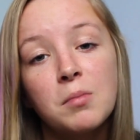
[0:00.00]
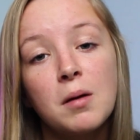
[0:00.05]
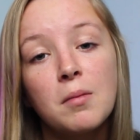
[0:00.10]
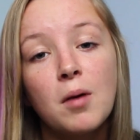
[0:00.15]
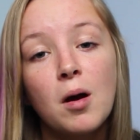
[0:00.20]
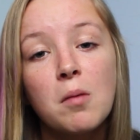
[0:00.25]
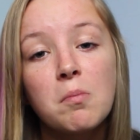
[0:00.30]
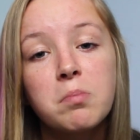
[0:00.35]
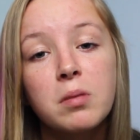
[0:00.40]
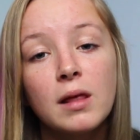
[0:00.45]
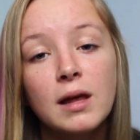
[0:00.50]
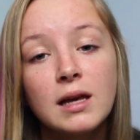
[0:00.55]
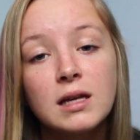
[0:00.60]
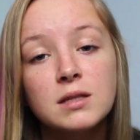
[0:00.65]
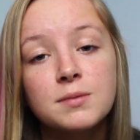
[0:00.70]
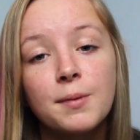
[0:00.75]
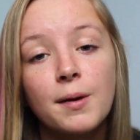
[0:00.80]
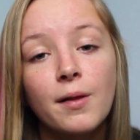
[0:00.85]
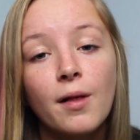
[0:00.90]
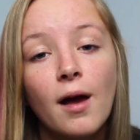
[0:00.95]
my mom
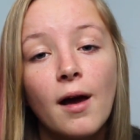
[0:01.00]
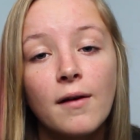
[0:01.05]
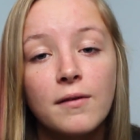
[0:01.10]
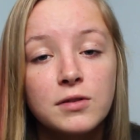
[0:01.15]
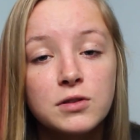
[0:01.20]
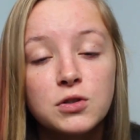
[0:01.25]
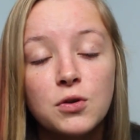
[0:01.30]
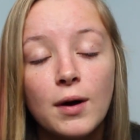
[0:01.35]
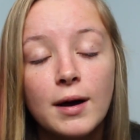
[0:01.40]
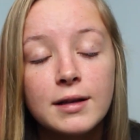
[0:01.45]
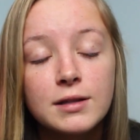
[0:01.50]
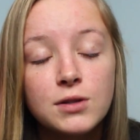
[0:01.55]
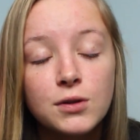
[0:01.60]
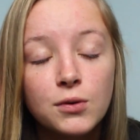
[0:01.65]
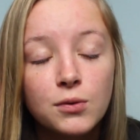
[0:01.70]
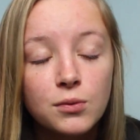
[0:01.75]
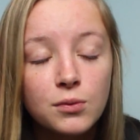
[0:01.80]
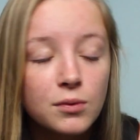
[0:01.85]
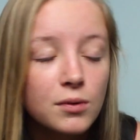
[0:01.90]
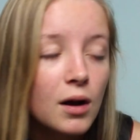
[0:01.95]
plans my life, so I
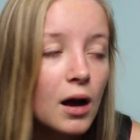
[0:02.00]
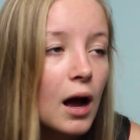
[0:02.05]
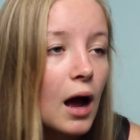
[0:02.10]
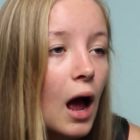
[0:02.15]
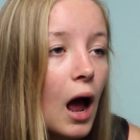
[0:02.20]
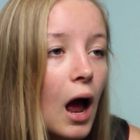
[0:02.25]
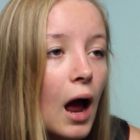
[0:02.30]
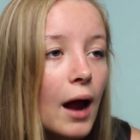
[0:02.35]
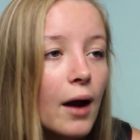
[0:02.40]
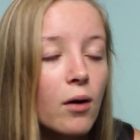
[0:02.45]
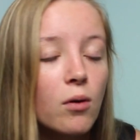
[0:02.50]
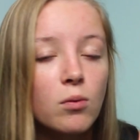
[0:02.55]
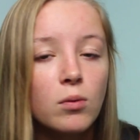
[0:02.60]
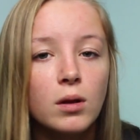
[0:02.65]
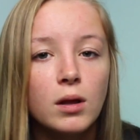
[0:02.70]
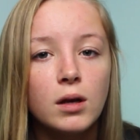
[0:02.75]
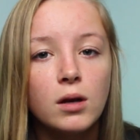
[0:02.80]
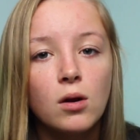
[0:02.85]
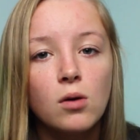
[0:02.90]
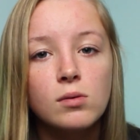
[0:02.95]
don't
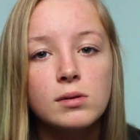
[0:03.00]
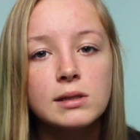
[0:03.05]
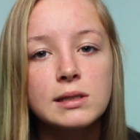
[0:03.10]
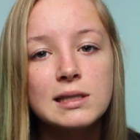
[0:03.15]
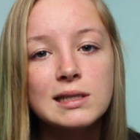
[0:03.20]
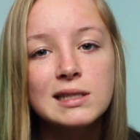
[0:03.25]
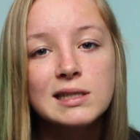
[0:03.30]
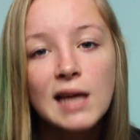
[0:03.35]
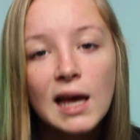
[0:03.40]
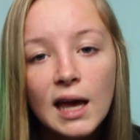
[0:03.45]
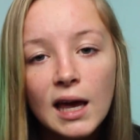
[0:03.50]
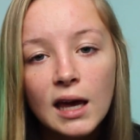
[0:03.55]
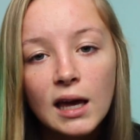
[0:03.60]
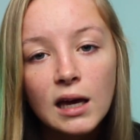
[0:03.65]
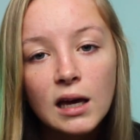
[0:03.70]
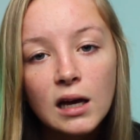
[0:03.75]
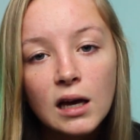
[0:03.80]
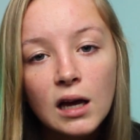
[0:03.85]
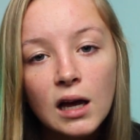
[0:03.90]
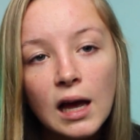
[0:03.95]
really know what to
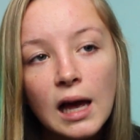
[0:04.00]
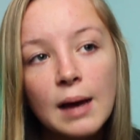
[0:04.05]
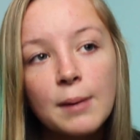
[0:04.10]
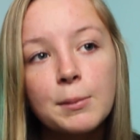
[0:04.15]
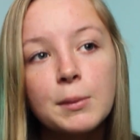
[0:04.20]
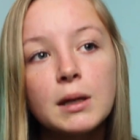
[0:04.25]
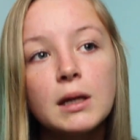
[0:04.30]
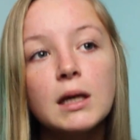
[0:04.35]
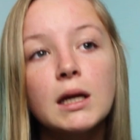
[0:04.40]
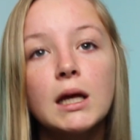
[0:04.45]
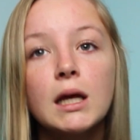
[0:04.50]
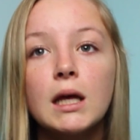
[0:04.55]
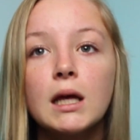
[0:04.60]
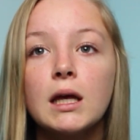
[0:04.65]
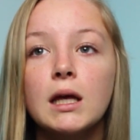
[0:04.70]
say. I mean,